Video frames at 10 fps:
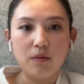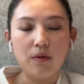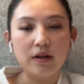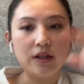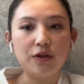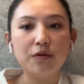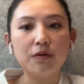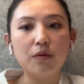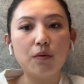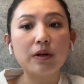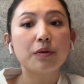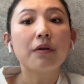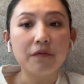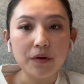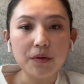What's
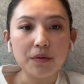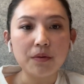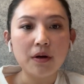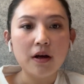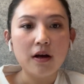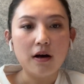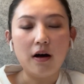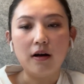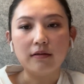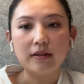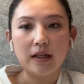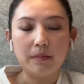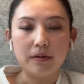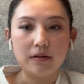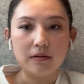your view on
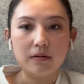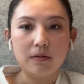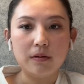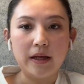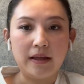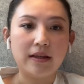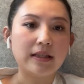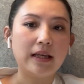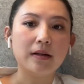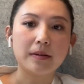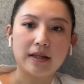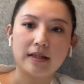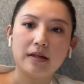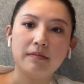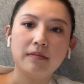Teable in this
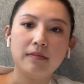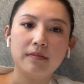ecosystem?